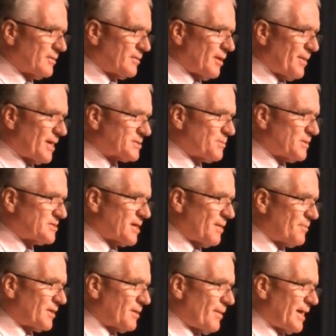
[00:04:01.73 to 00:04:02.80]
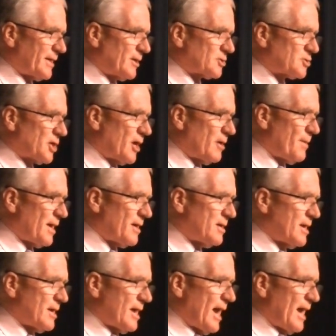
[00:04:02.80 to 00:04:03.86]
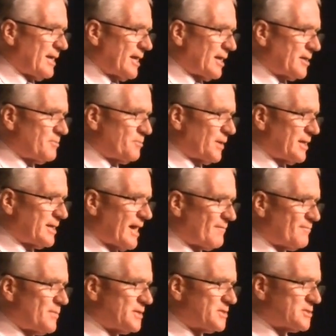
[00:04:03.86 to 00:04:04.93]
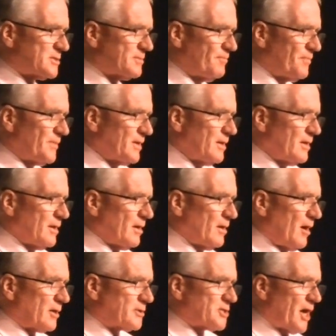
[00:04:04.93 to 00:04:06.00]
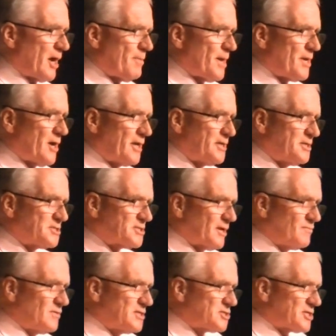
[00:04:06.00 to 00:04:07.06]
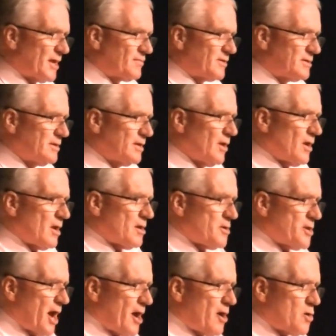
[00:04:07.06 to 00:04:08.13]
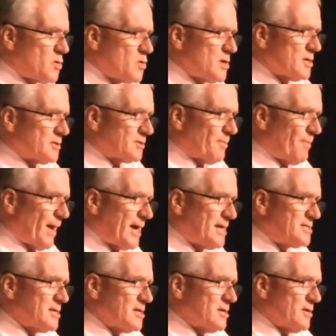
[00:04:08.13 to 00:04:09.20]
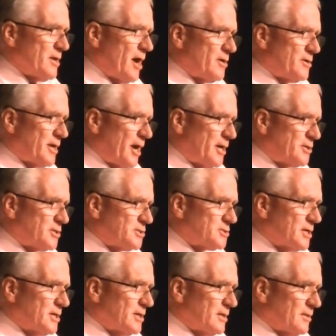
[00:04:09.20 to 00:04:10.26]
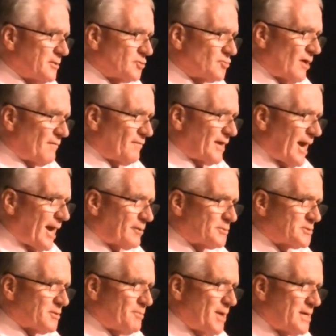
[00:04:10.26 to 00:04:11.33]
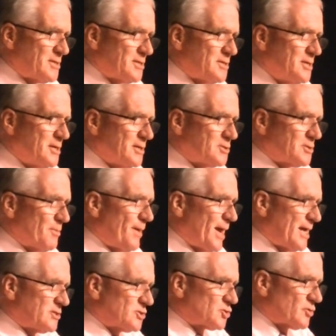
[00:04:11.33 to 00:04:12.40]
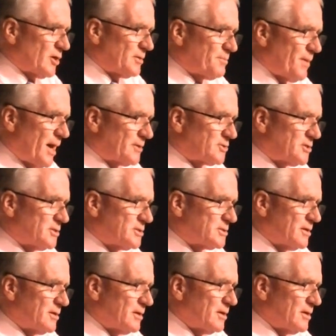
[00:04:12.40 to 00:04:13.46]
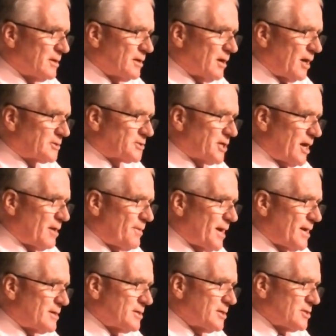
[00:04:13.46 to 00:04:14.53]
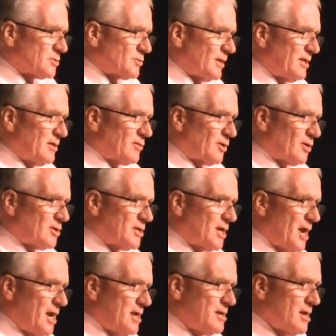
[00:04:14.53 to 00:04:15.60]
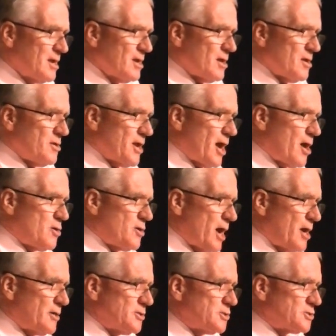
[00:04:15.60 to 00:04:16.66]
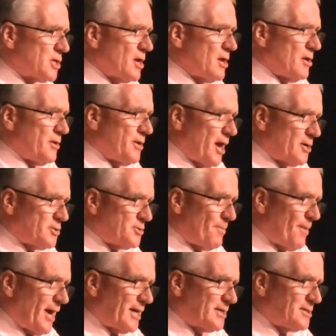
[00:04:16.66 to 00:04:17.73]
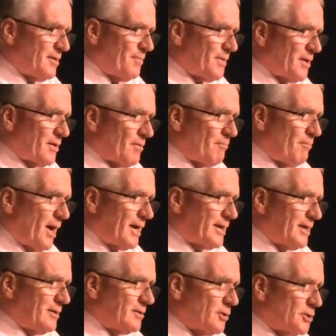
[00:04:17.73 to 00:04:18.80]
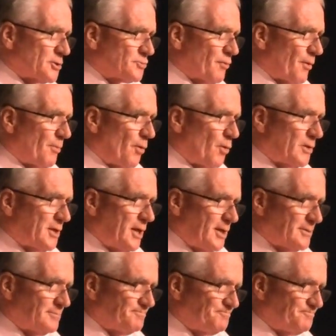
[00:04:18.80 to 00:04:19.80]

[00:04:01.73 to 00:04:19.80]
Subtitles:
There must be something about October and LNP governments. October 1977, no debate, no notice. The Traffic Act was amended to ban street marches. October 2013, no notice, no debate. Bleijie laws were brought in.